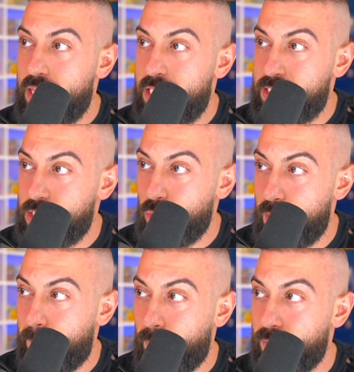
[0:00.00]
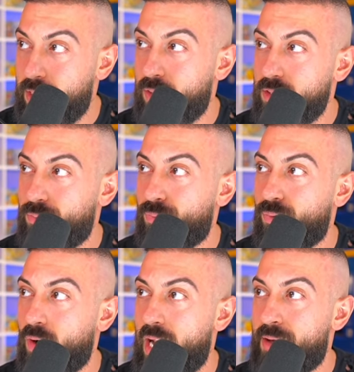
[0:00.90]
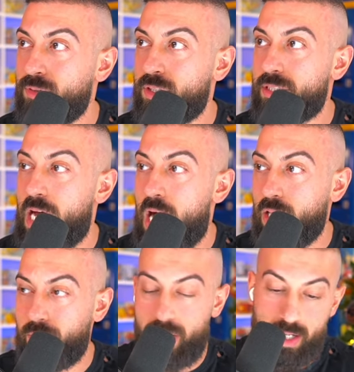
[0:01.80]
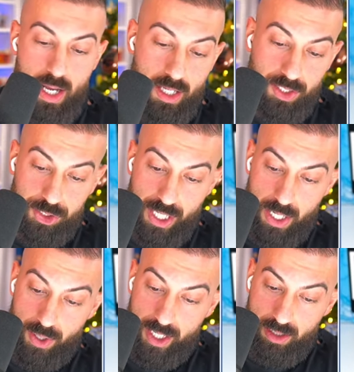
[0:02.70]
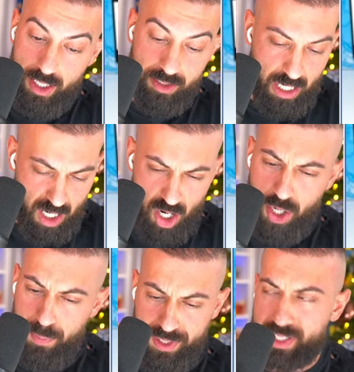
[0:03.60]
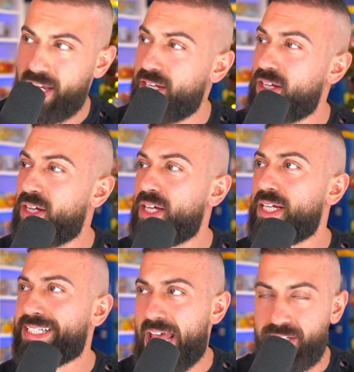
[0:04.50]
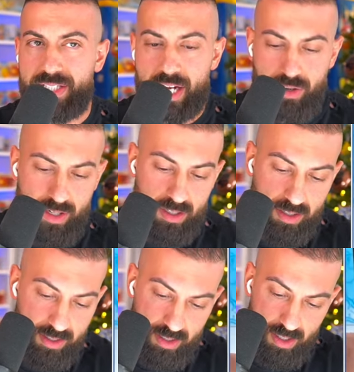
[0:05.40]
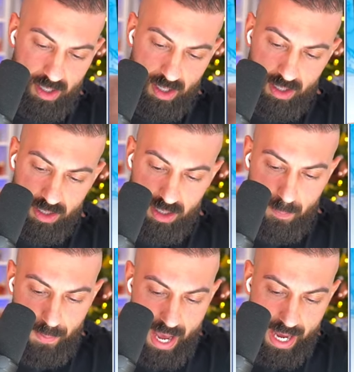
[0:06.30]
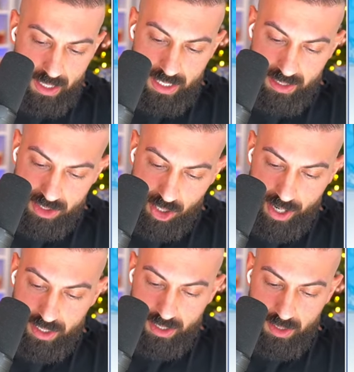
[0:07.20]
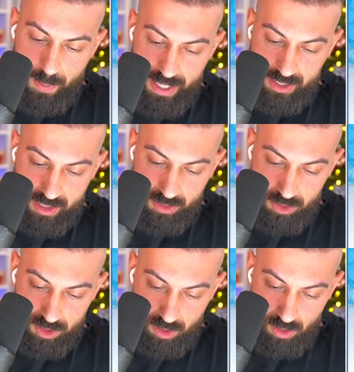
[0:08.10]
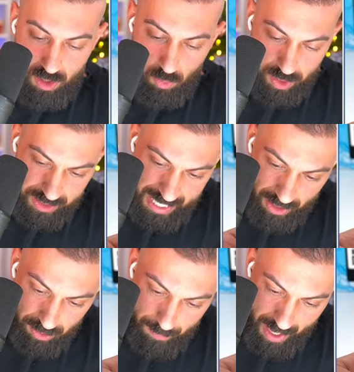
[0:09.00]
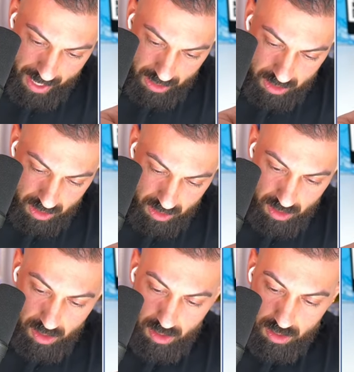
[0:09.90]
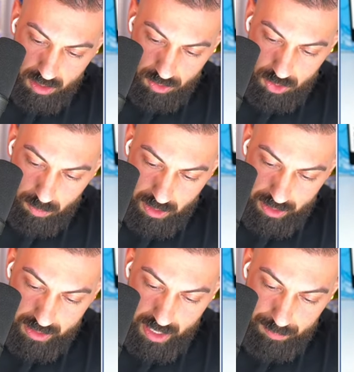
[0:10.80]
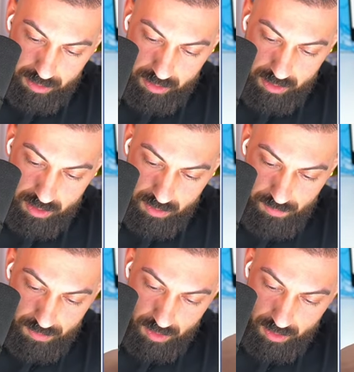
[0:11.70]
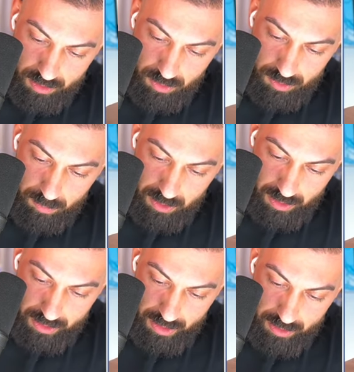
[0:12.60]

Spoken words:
this is looking pretty good on the front. I haven't looked at the holo yet. The centering is 100% 10 centering. The back, and sorry, the penny sleeves are so... What is that on the back? Don't do me like that, please. Don't do me like